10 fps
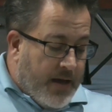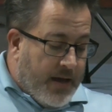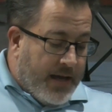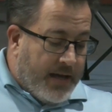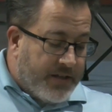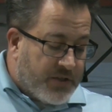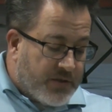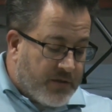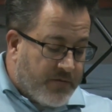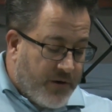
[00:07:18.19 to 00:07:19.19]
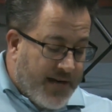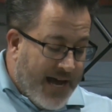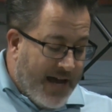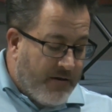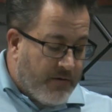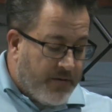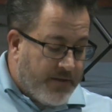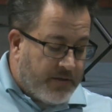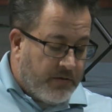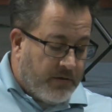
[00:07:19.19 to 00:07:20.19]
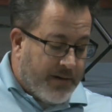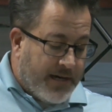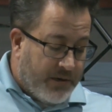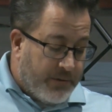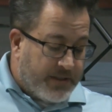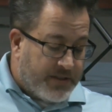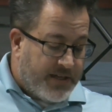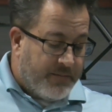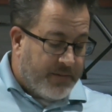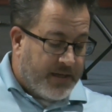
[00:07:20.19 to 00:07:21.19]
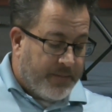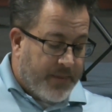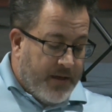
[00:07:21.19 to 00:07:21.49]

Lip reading: And his friend Hira, the Adulamite, he went to see him again.